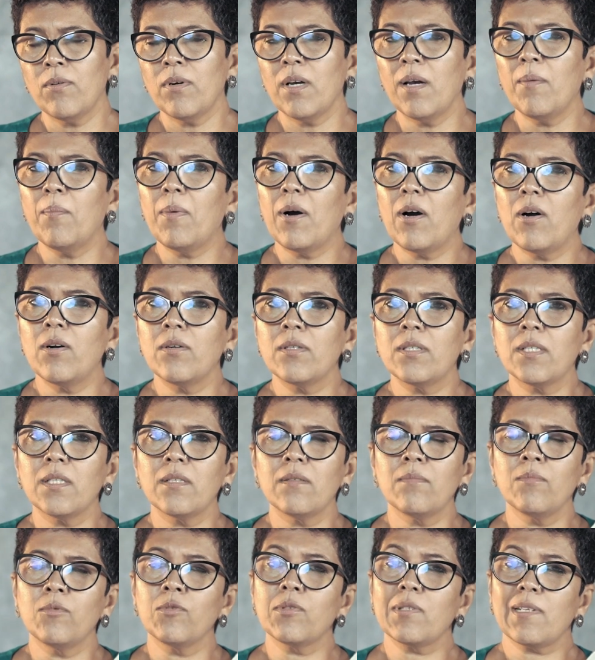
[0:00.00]
about
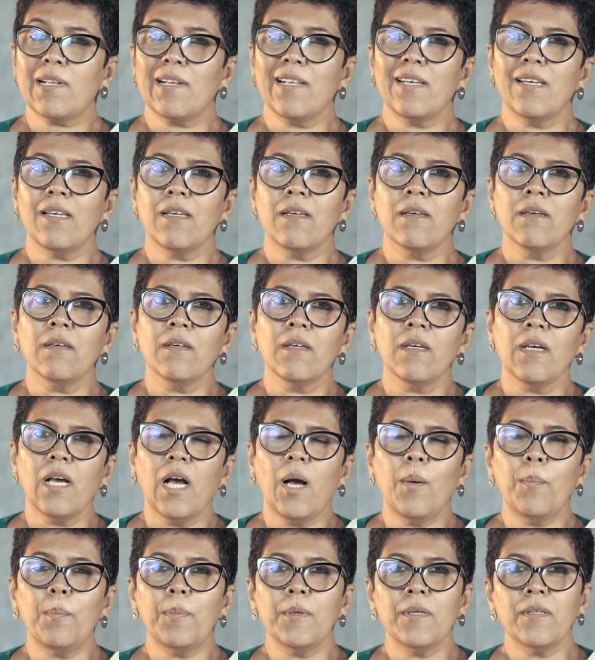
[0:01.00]
mostly
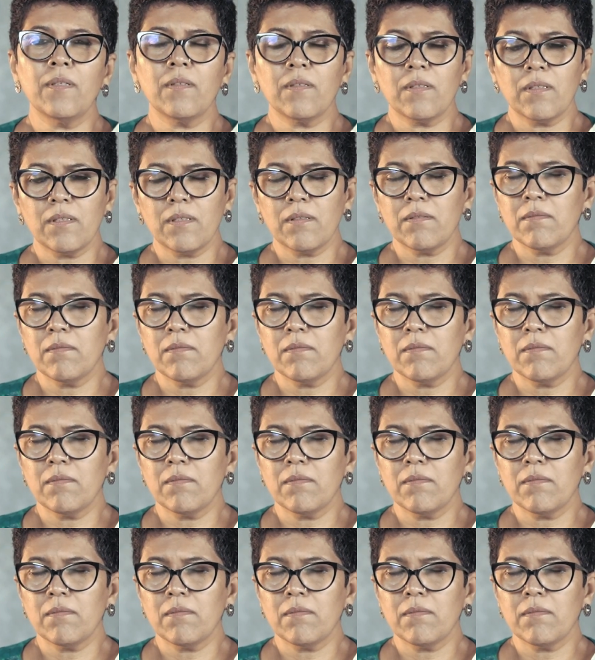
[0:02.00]
upper